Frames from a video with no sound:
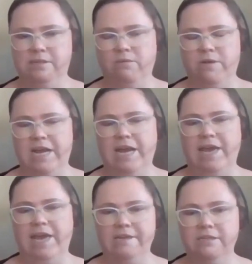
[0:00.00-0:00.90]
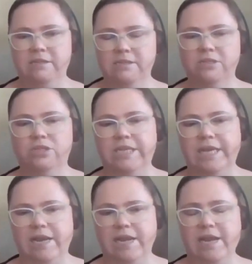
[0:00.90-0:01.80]
than what I had to
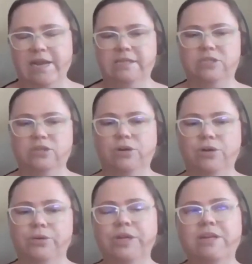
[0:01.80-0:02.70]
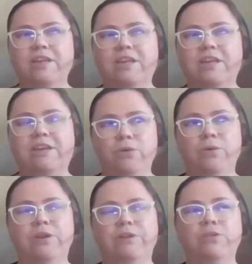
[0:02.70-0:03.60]
get in. And so if
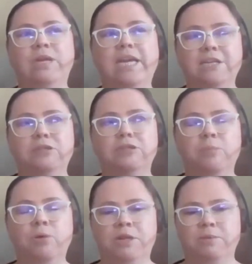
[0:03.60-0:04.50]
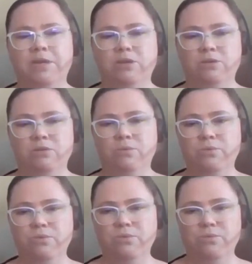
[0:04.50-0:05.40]
you're getting to the point where you
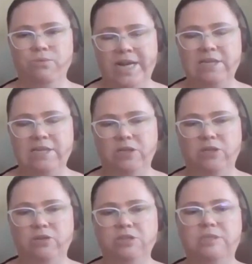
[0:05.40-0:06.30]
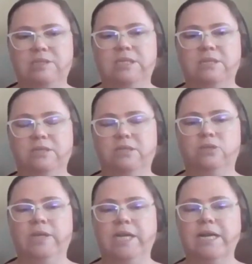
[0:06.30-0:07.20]
really think you're interested,
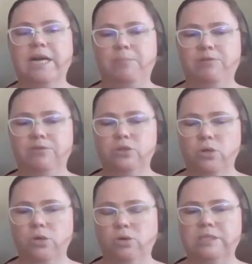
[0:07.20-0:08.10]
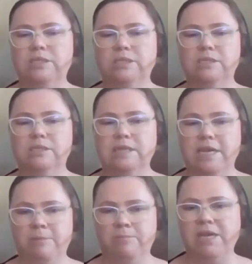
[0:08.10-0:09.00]
doing a couple of short courses in the
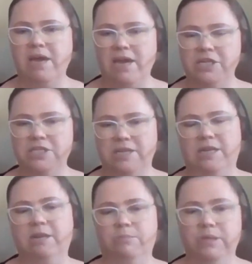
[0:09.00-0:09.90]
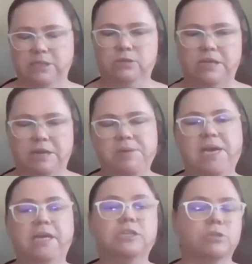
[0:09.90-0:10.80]
MPH that can build into an
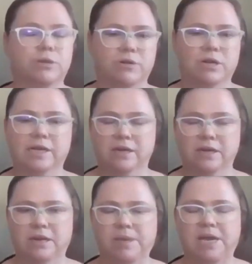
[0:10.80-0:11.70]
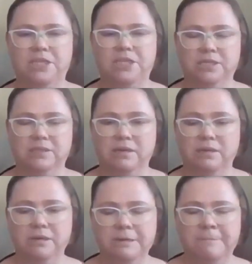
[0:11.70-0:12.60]
MPH, or enrolling in an MPH
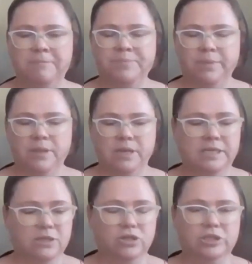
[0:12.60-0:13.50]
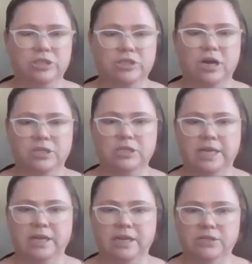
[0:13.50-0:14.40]
is a good start to
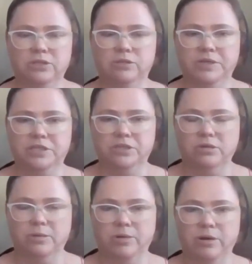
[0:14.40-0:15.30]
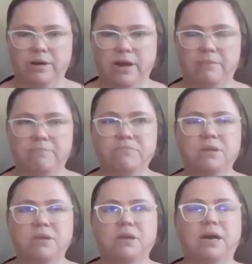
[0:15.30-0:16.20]
getting into the registrar program.
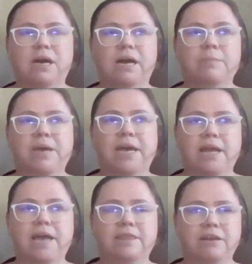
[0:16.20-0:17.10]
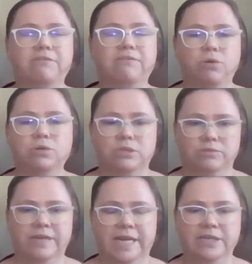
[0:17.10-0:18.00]
And then, of course, you
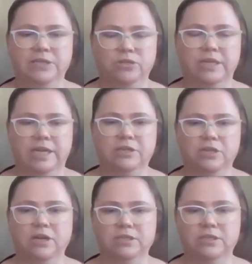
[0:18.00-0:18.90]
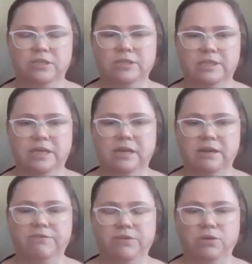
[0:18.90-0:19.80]
really do get a chance to see
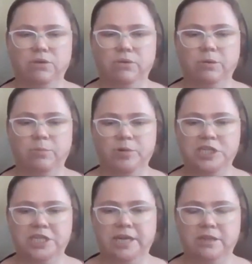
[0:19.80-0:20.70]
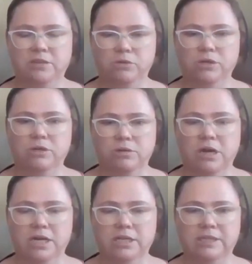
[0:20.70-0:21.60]
if you appreciate the work or
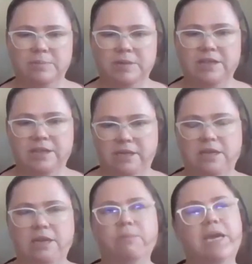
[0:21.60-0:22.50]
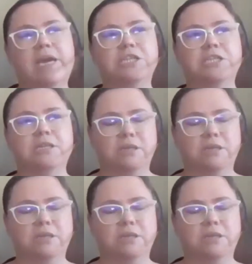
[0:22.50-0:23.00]
not. I mean, I think the MPH,